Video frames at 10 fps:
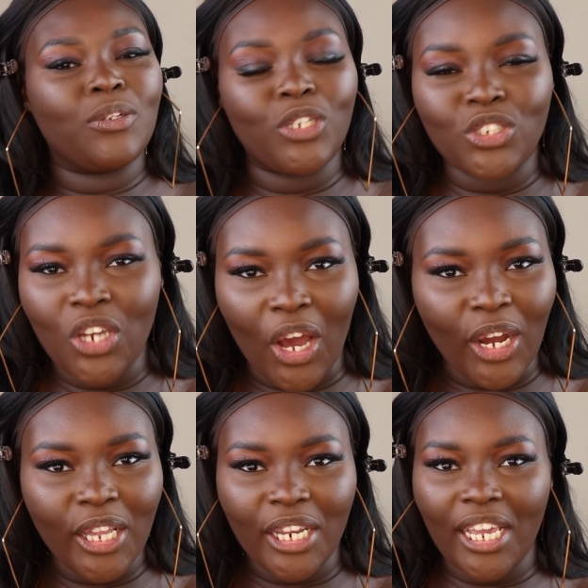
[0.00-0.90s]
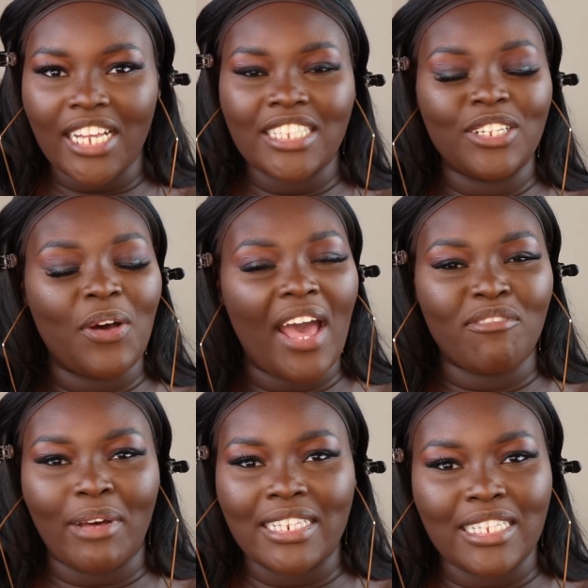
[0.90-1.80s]
still look chocolatey. I still have
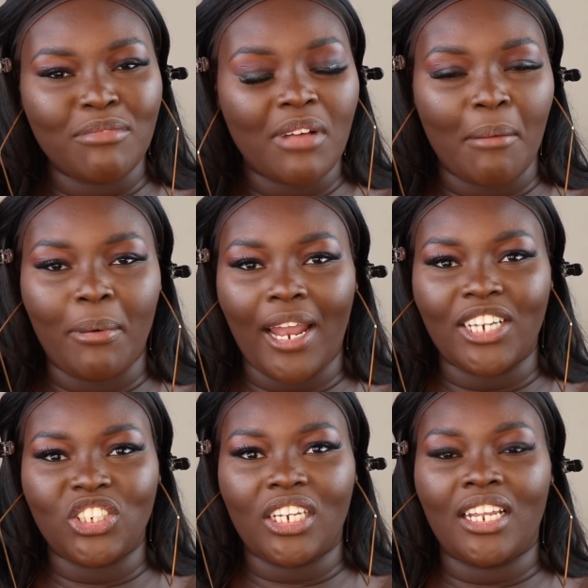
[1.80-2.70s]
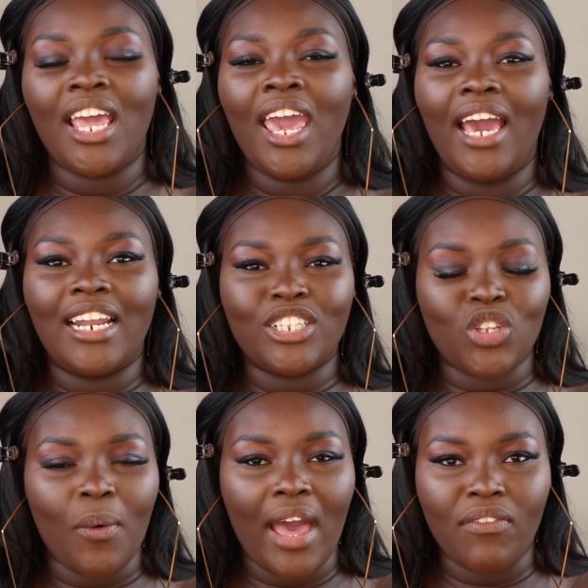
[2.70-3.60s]
my deep complexion, and I
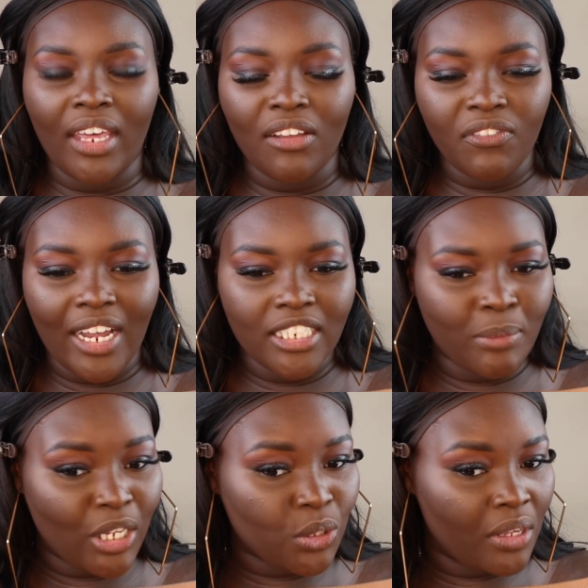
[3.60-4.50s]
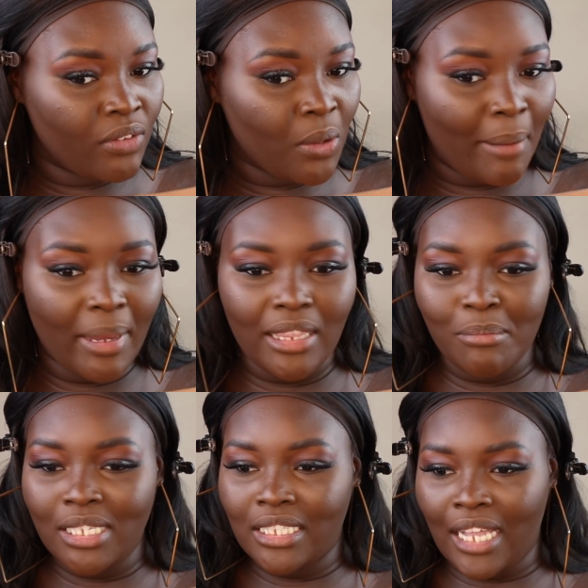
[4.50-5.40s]
don't have any flashbacks. So even though I made the
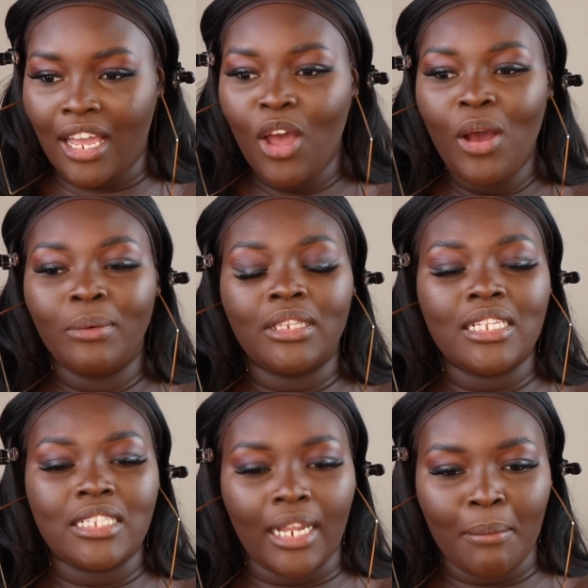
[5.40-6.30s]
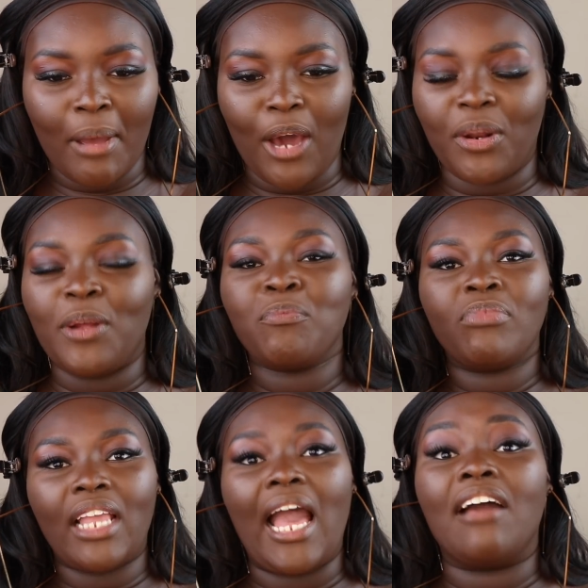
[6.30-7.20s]
mistake with the setting powder,
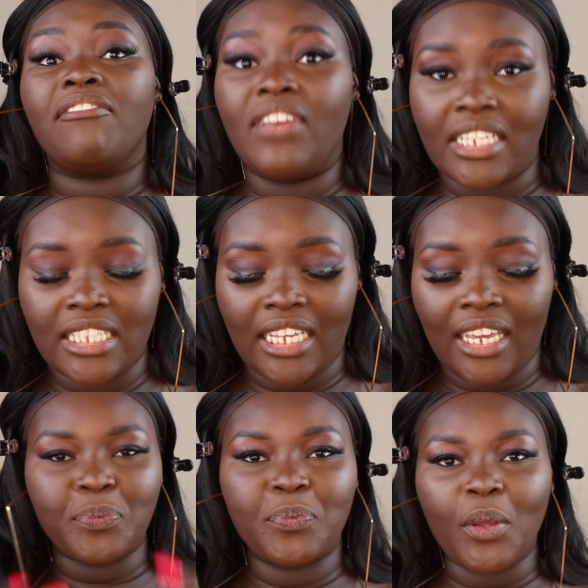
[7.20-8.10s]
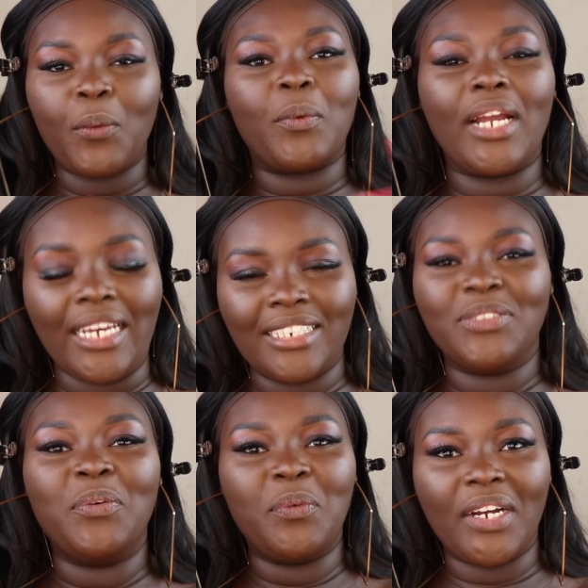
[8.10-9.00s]
I fixed it. We're good.
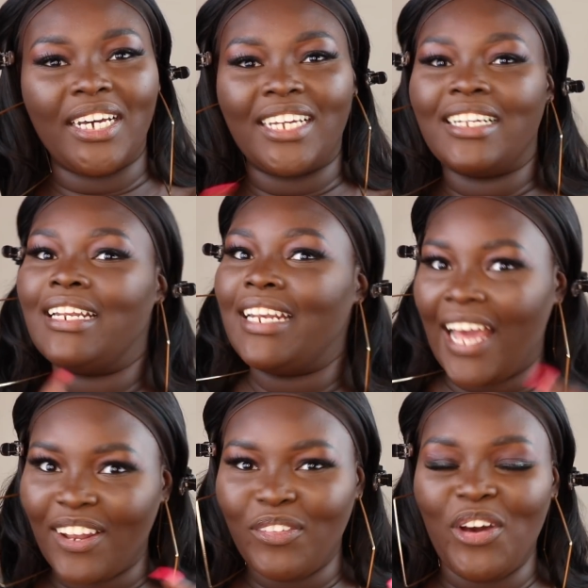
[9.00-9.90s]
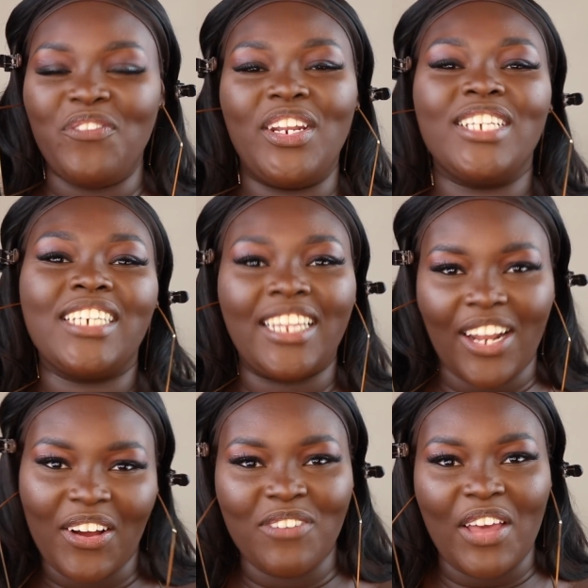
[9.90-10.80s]
We're good. Now let me go finish, and then
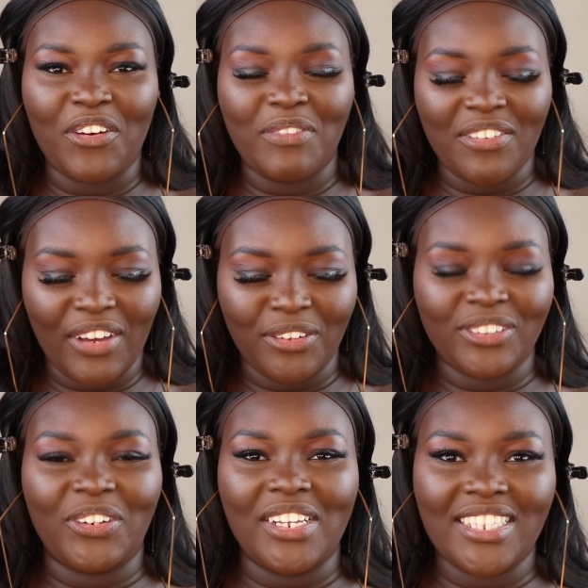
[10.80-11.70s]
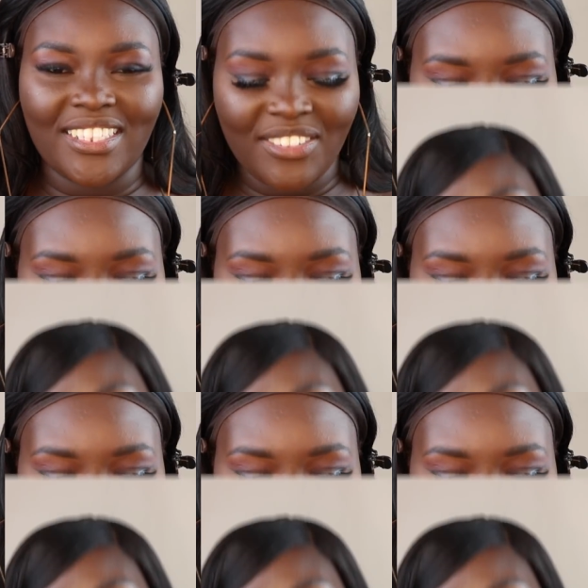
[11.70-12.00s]
I'll come back with my final thoughts.